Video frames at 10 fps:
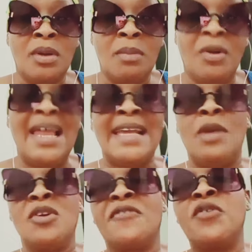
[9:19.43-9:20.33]
Bolaige
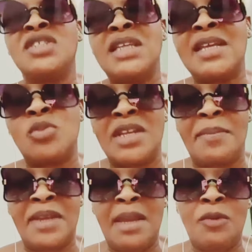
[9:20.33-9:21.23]
was 48 when he
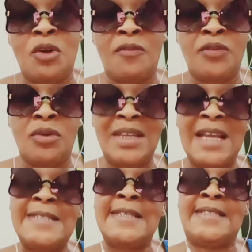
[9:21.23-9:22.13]
became governor,
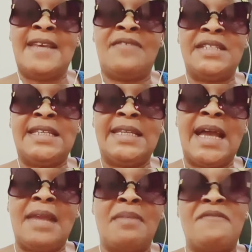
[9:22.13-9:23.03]

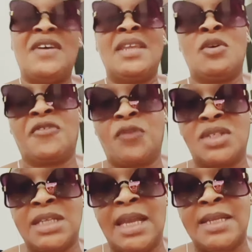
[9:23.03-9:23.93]
1979. My father was
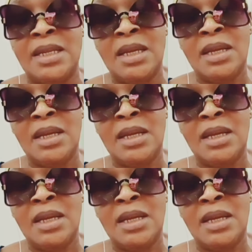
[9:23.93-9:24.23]
48.